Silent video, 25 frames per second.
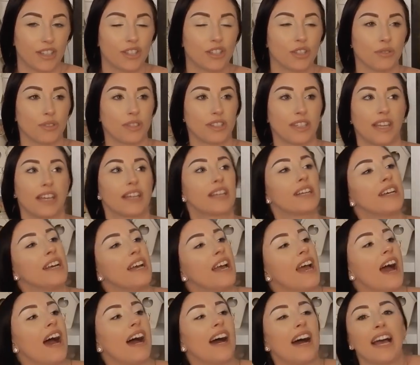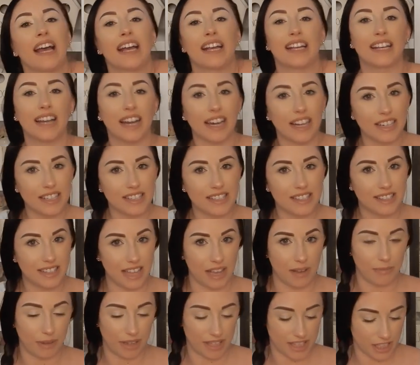So it's like I kind of
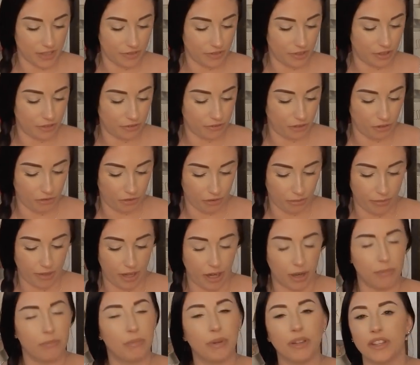stabbed myself in the foot from there,